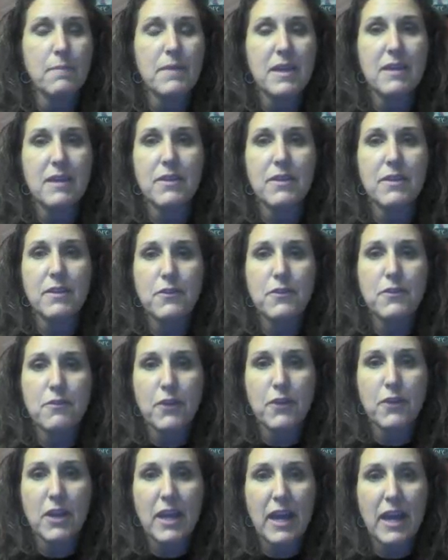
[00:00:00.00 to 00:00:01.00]
even if you
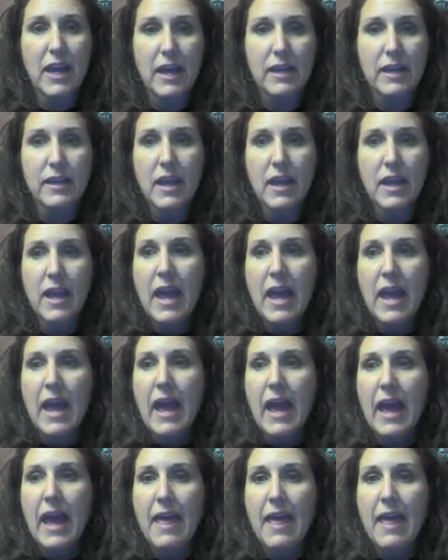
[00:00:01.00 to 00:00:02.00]
forget.
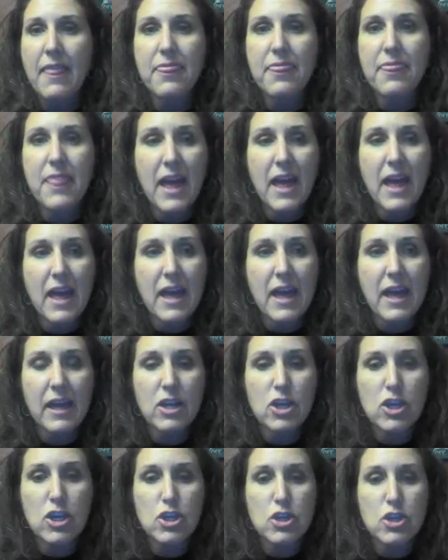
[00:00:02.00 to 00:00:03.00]
And
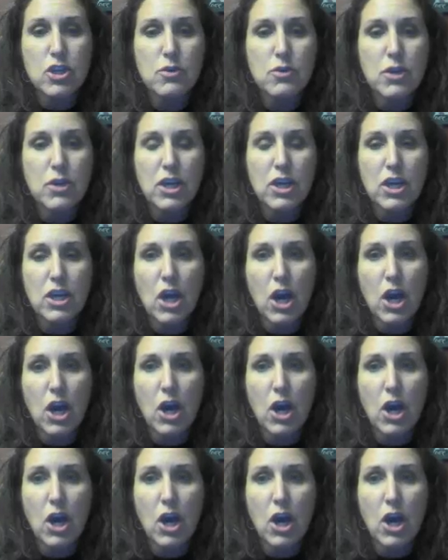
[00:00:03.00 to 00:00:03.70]
then you can